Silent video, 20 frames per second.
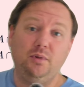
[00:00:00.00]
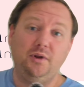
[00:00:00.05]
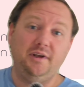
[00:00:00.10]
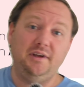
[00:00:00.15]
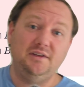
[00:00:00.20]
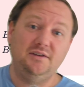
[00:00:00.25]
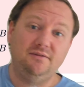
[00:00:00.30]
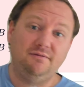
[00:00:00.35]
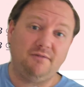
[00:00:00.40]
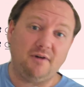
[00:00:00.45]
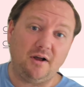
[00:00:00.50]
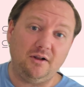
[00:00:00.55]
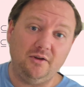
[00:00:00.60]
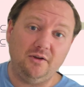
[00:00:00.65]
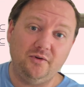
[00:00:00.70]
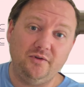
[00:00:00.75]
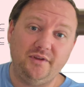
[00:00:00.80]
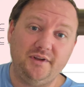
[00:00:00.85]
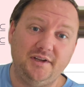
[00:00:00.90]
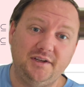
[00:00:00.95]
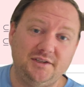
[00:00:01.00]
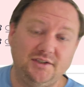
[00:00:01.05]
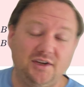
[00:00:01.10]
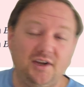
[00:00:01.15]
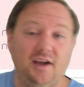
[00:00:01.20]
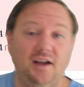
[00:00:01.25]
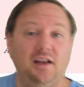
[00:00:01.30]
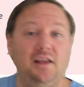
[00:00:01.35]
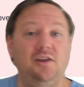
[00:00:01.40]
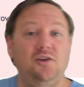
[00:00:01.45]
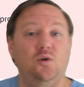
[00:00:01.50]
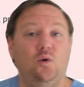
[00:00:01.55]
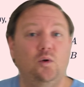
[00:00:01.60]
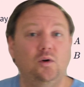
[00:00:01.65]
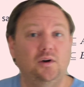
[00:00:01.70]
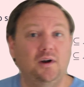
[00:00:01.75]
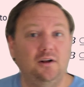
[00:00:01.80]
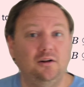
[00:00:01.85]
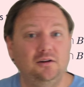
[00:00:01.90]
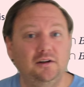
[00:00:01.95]
please follow this tiny
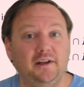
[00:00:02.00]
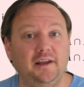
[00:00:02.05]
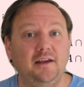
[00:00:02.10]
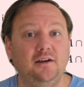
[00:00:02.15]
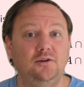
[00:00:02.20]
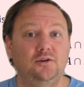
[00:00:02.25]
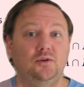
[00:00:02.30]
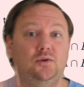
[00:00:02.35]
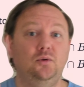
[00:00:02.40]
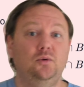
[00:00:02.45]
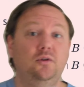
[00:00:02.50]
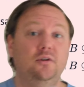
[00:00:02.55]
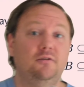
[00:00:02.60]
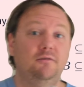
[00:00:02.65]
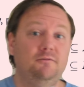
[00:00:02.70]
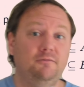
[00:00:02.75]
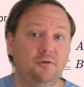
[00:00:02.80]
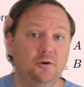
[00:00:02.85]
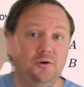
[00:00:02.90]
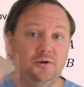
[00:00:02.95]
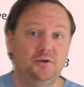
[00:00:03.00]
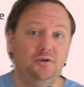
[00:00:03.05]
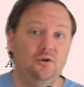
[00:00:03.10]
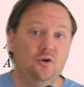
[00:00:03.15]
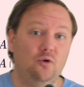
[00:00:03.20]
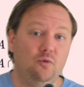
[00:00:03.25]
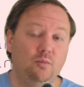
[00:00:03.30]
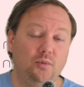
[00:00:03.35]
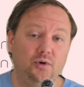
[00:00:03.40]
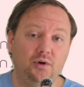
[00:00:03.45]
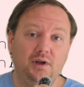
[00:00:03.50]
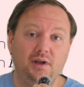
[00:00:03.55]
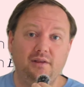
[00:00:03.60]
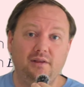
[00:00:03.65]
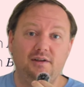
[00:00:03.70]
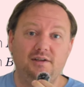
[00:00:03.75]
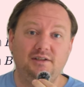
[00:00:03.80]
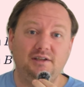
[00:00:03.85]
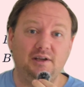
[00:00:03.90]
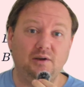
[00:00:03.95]
URL link to the first notebook in the